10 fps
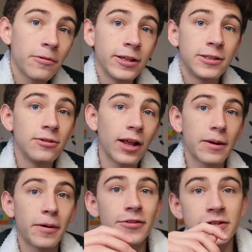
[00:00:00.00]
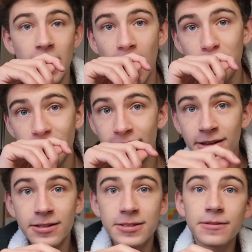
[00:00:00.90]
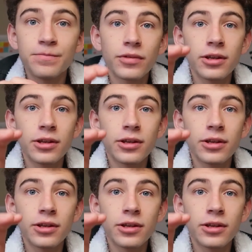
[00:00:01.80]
I really do like about this app is